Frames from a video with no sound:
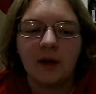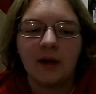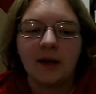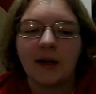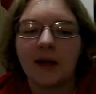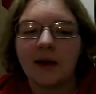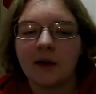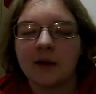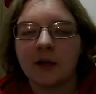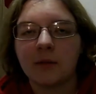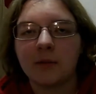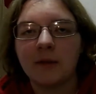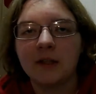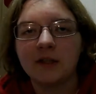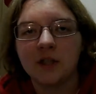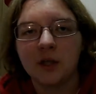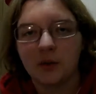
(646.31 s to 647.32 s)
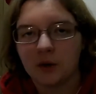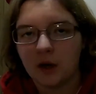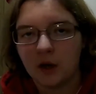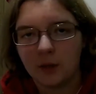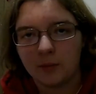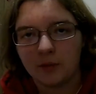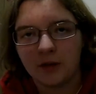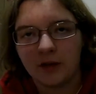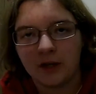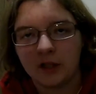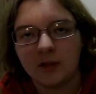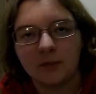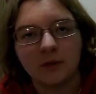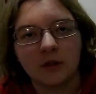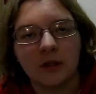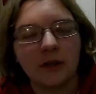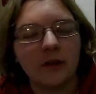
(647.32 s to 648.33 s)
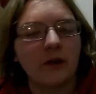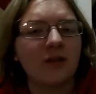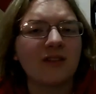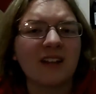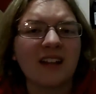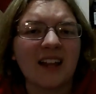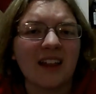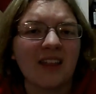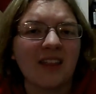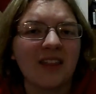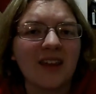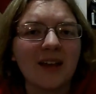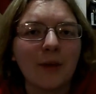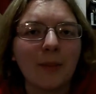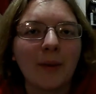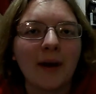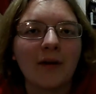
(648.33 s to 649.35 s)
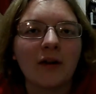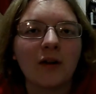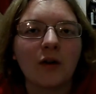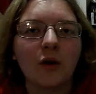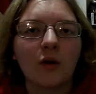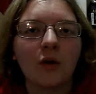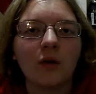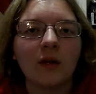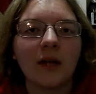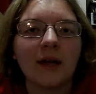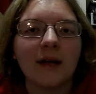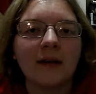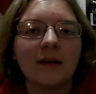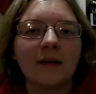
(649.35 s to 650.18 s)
Chaotic means you are unpredictable. You don't really think about it a whole lot.